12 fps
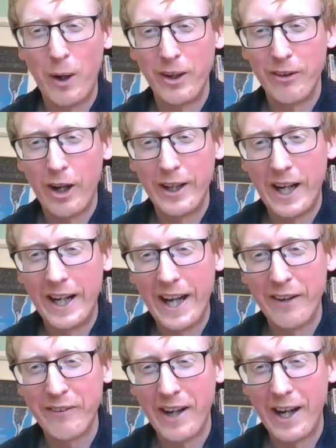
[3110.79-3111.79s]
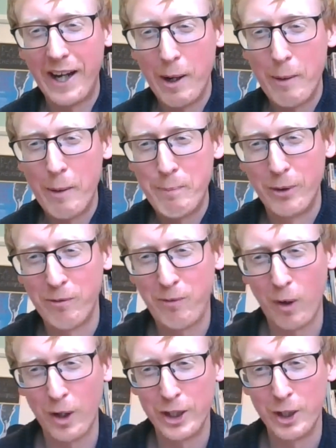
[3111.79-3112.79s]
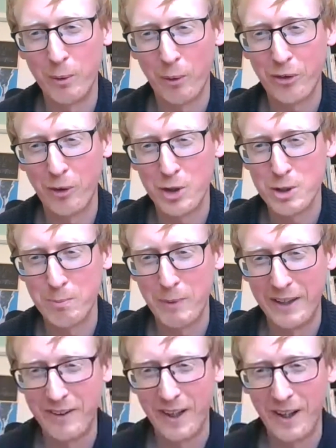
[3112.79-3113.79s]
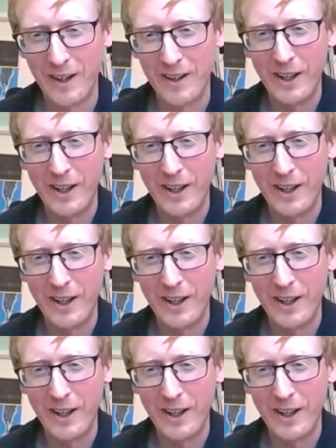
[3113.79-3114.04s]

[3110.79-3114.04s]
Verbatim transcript: And I, I guess I, uh, people can follow you on social media,